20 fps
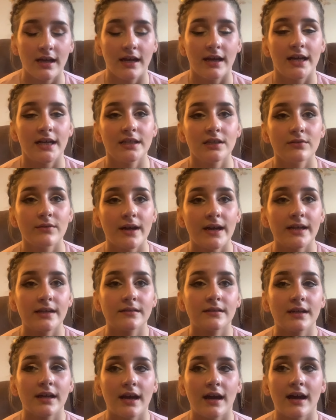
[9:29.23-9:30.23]
Anyway,
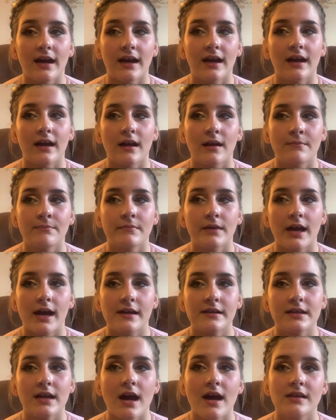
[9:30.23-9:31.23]
um,
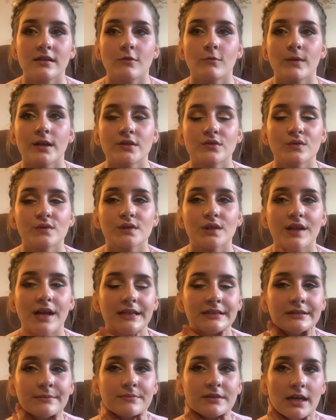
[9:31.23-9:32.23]
I kind of went to his
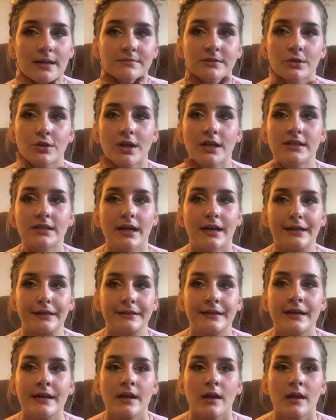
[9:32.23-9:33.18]
class sometimes in grade 9,